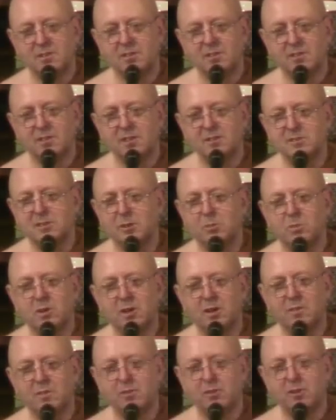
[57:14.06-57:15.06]
Isn't it
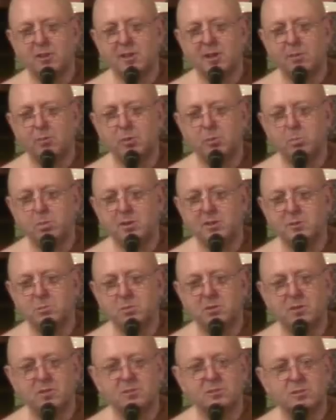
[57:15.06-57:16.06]
wonderful to come to peace with
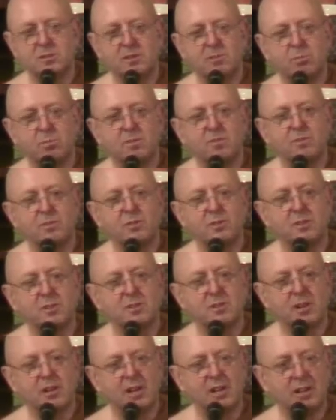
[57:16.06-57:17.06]
yourself before you
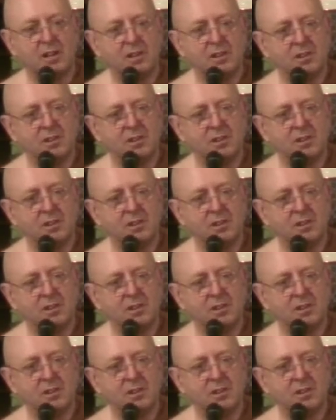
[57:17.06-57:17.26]
die?